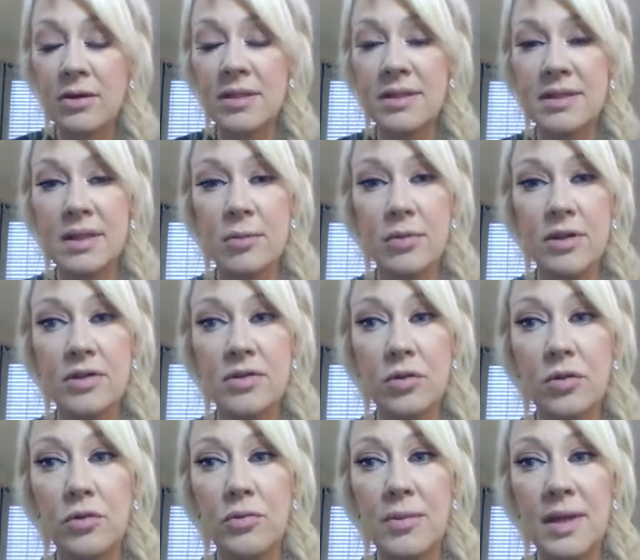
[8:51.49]
because someone
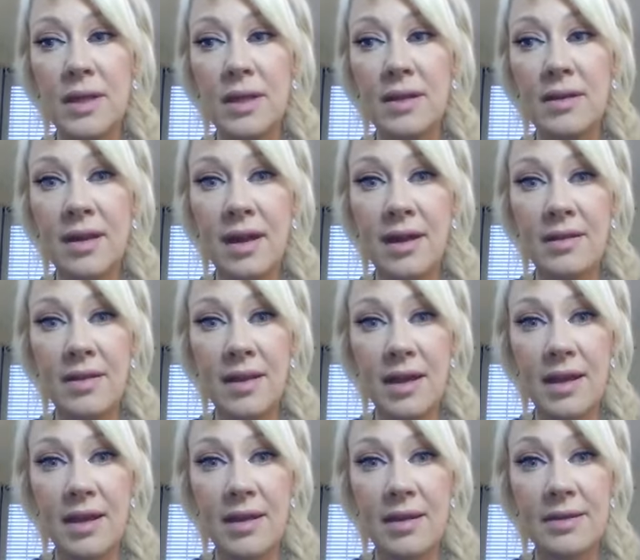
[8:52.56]
told me that
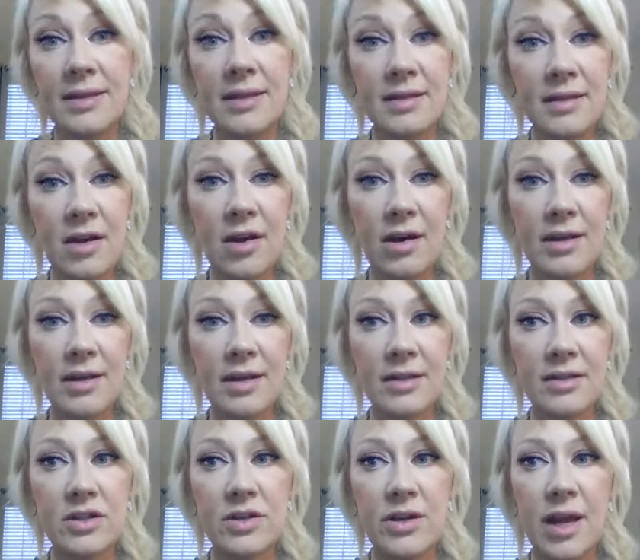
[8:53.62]
they did not
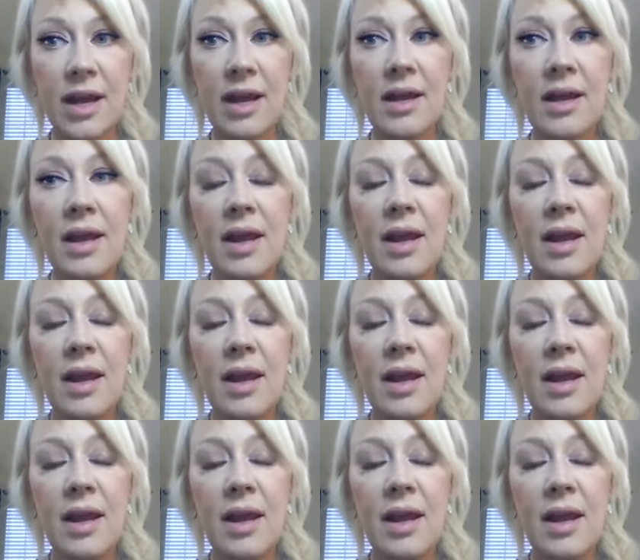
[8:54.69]
yesterday,